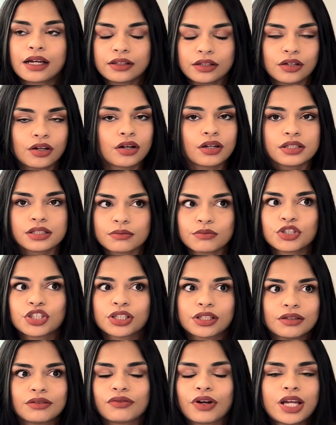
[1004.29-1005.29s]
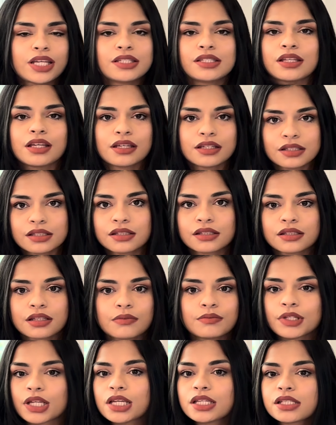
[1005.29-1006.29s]
There are some chicken and rice days.
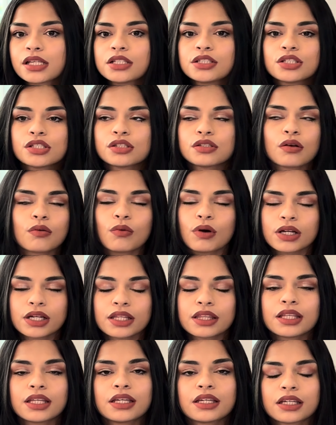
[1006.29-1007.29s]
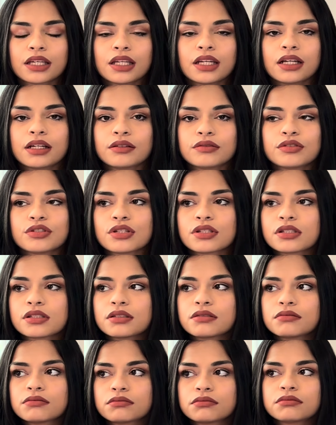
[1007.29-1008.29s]
Some days I just don't want to think and I'll
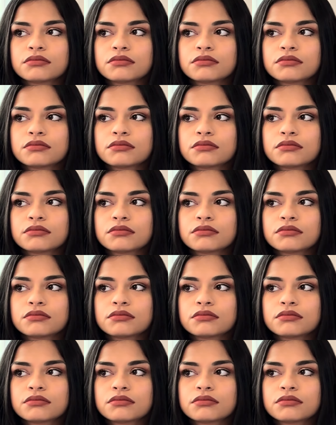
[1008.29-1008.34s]
just